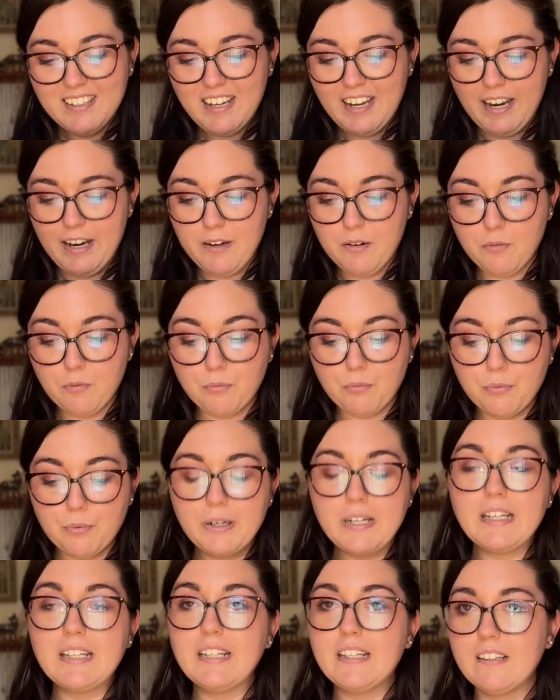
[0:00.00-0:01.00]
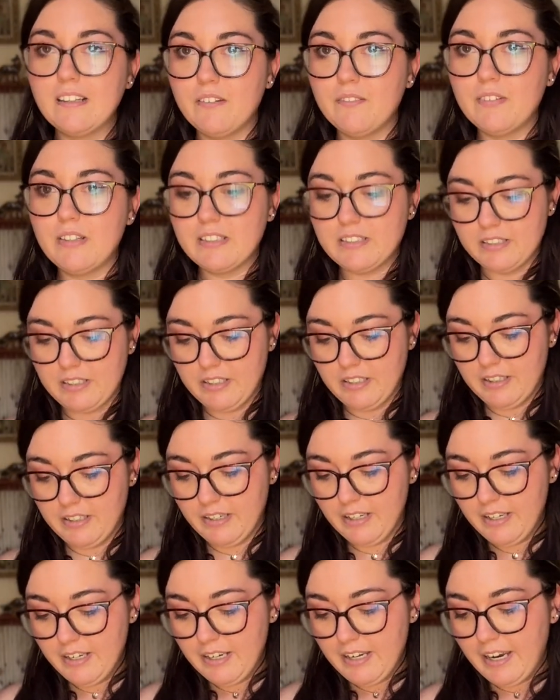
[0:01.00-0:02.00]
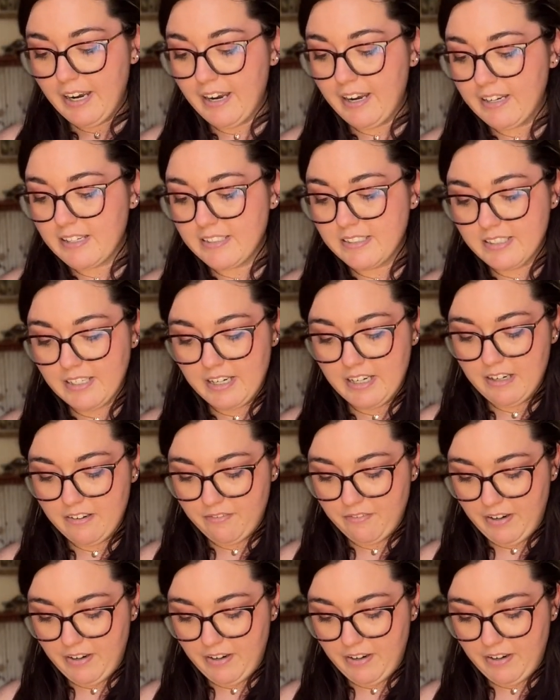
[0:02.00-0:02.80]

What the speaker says: I really love this skirt, and if